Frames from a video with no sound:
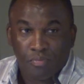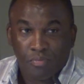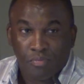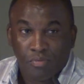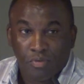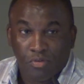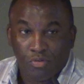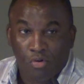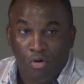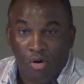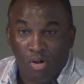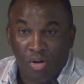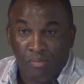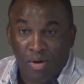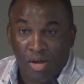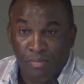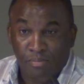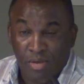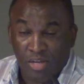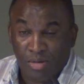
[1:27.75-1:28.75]
This is all
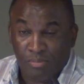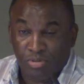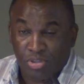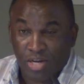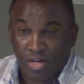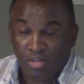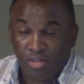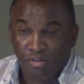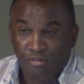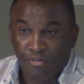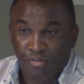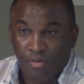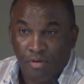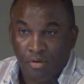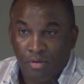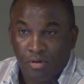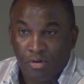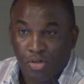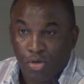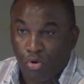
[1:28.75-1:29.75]
about being objective.
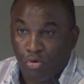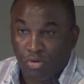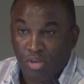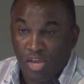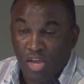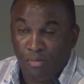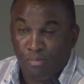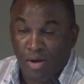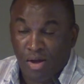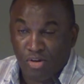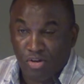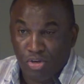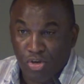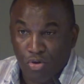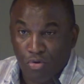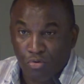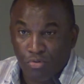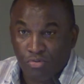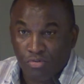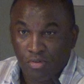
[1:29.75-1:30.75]
Don't care about
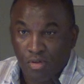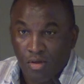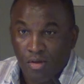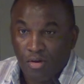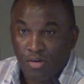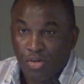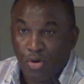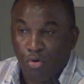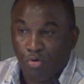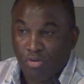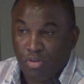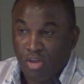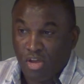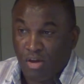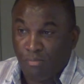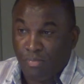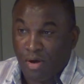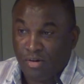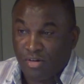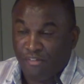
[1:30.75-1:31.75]
news. Don't care
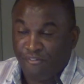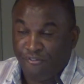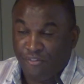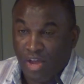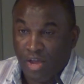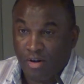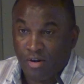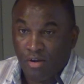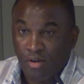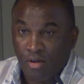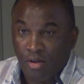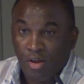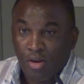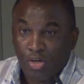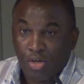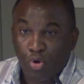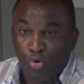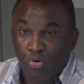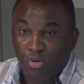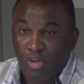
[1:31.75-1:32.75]
about the Fed.
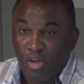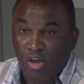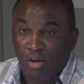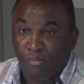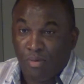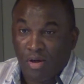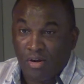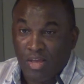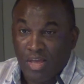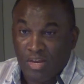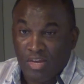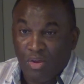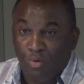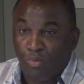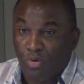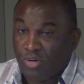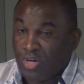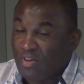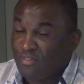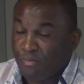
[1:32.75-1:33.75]
Don't care about
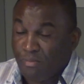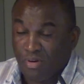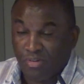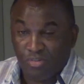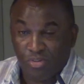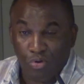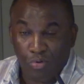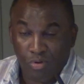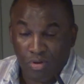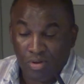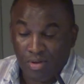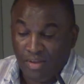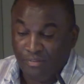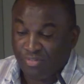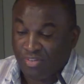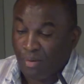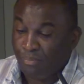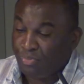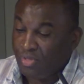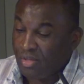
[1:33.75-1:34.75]
what government's doing. If
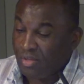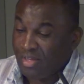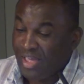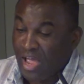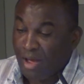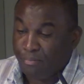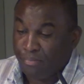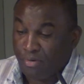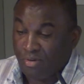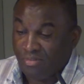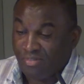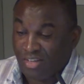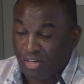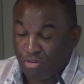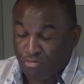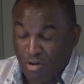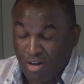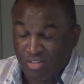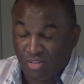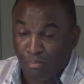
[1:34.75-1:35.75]
something happens that
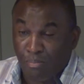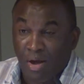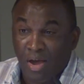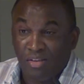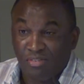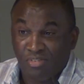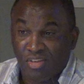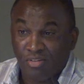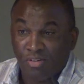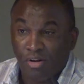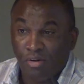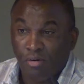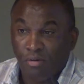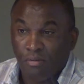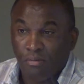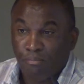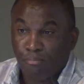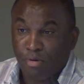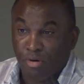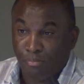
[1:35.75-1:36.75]
creates a buy signal
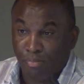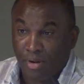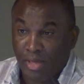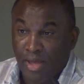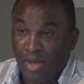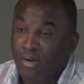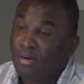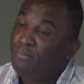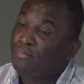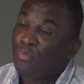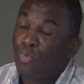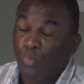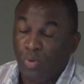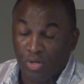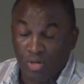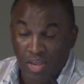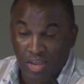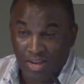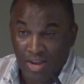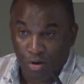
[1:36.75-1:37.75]
per plan, we
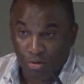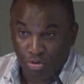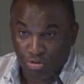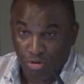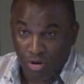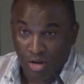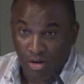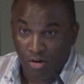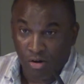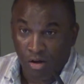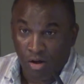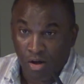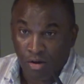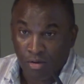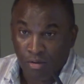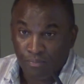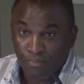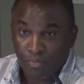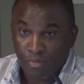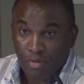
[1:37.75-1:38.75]
take our trade
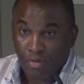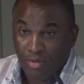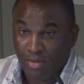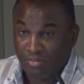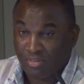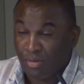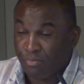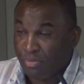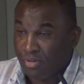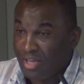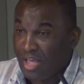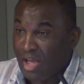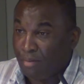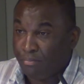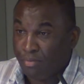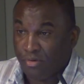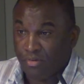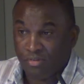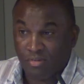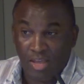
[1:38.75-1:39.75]
long. If something
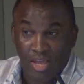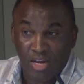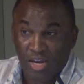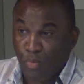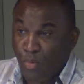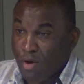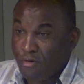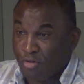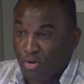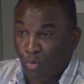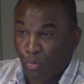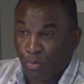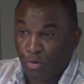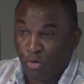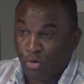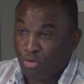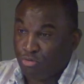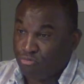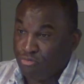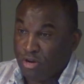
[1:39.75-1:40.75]
happens anywhere in the
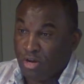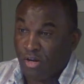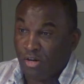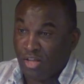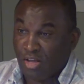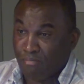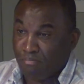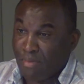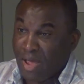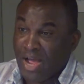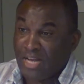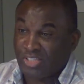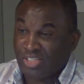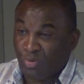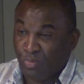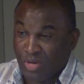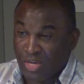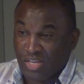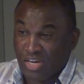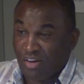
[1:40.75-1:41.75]
world, imagine
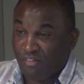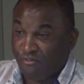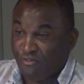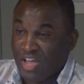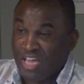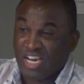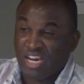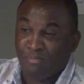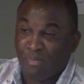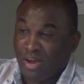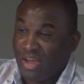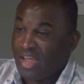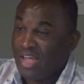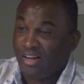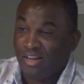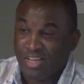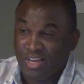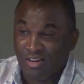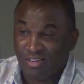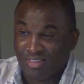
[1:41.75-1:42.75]
we get invaded by
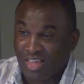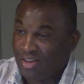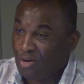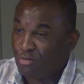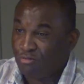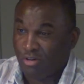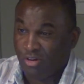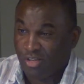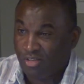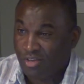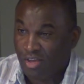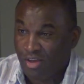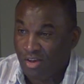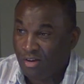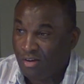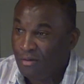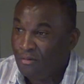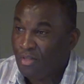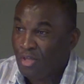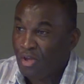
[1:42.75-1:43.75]
aliens, I don't really
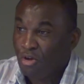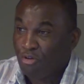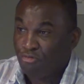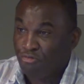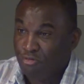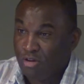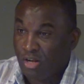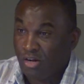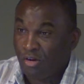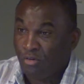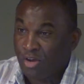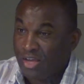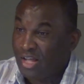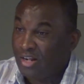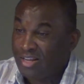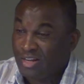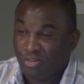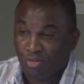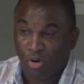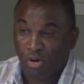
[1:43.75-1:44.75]
care. Real
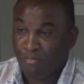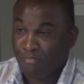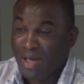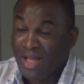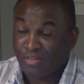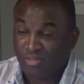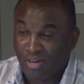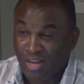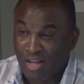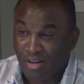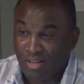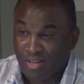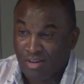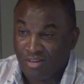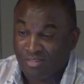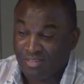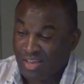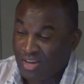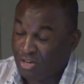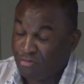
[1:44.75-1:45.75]
aliens or imagined
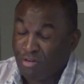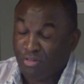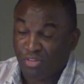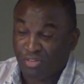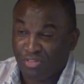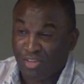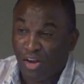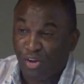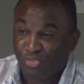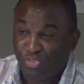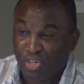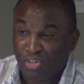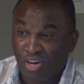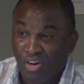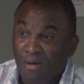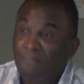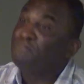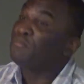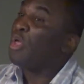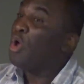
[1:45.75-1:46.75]
aliens, and it creates a sell
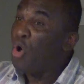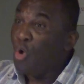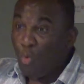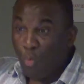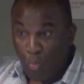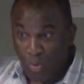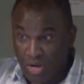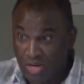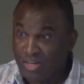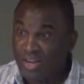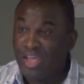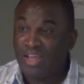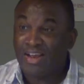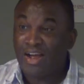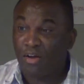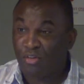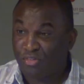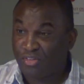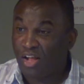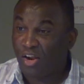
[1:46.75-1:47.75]
signal, we take
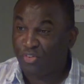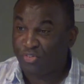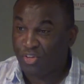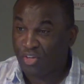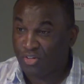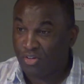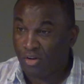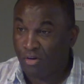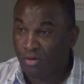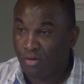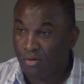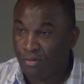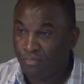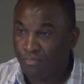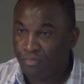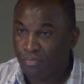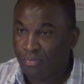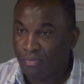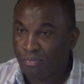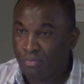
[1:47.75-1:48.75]
our sell signal.
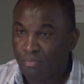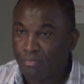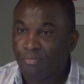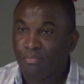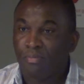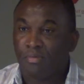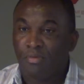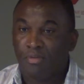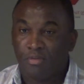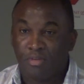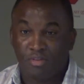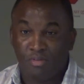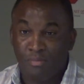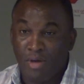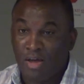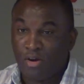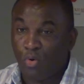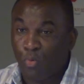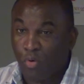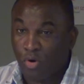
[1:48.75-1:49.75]
Doesn't
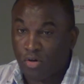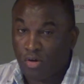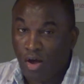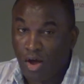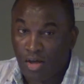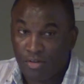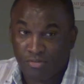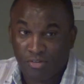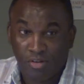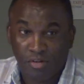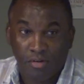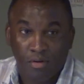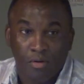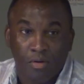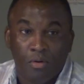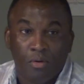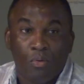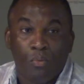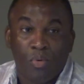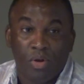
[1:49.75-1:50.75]
matter what caused it,
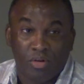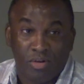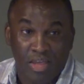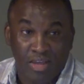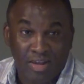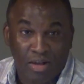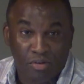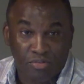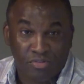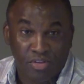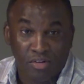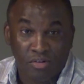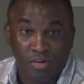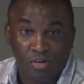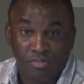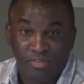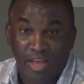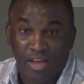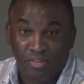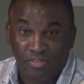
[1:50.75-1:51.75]
we take our
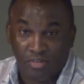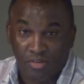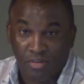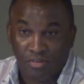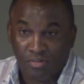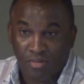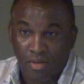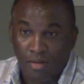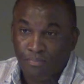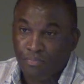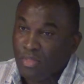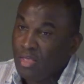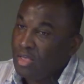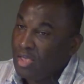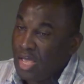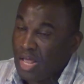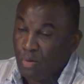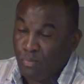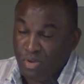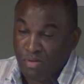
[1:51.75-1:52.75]
signals as is,
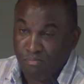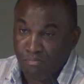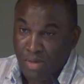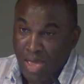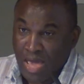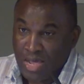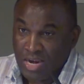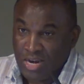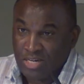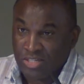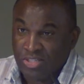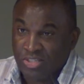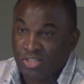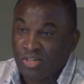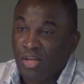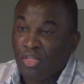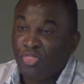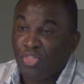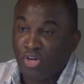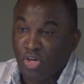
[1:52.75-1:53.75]
and we manage
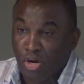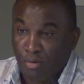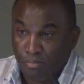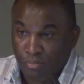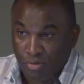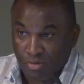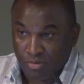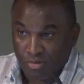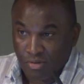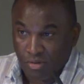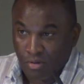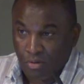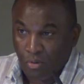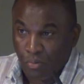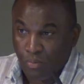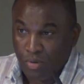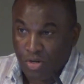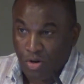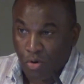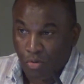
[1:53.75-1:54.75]
the numbers.
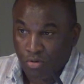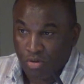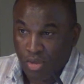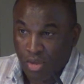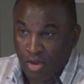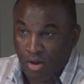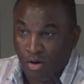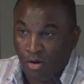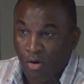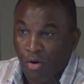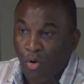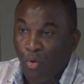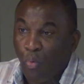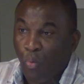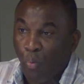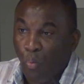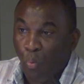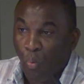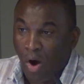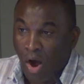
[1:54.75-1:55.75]
We don't care
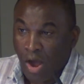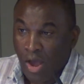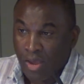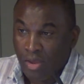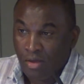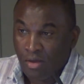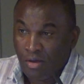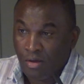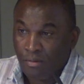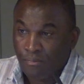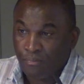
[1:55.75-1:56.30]
why